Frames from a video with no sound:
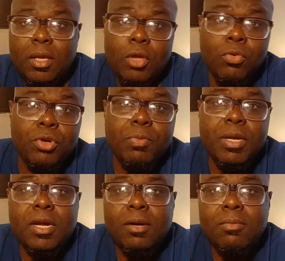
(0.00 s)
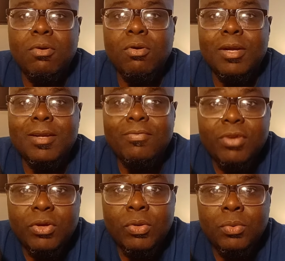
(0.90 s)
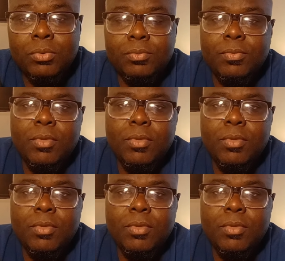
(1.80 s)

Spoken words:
it would become more difficult